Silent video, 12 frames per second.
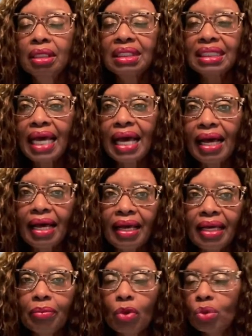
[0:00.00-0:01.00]

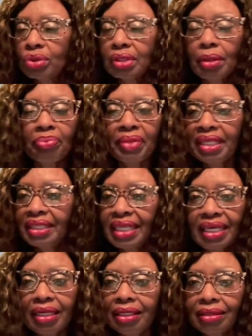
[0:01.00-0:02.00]
time on something
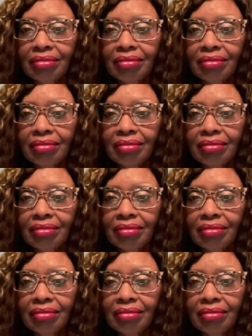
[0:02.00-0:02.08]
that